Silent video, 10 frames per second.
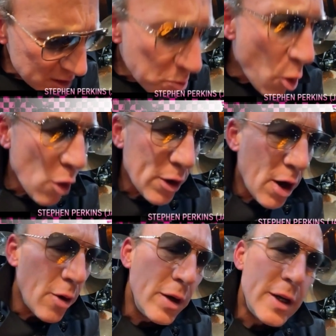
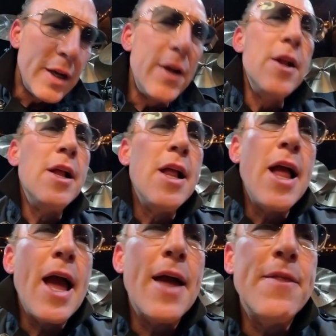Porno.
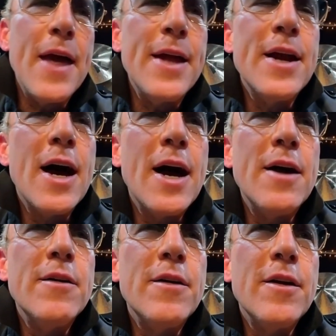And then
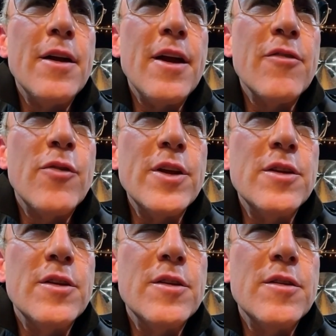if we,
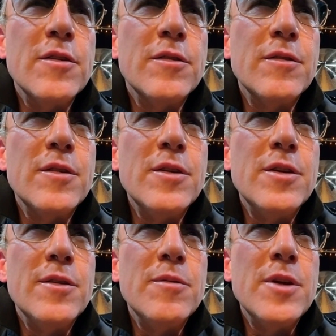
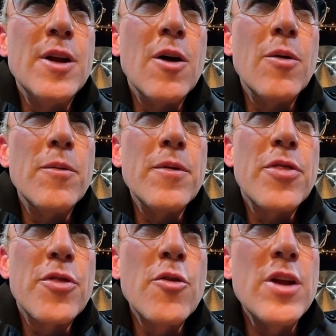
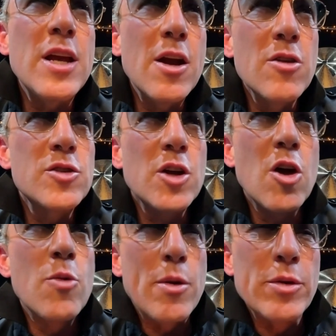30 years
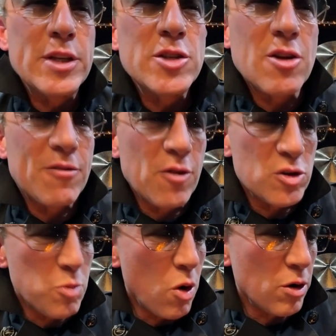ago, we released our
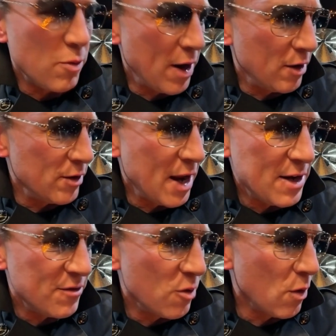first Porno record,
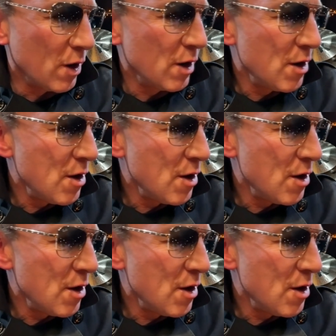94.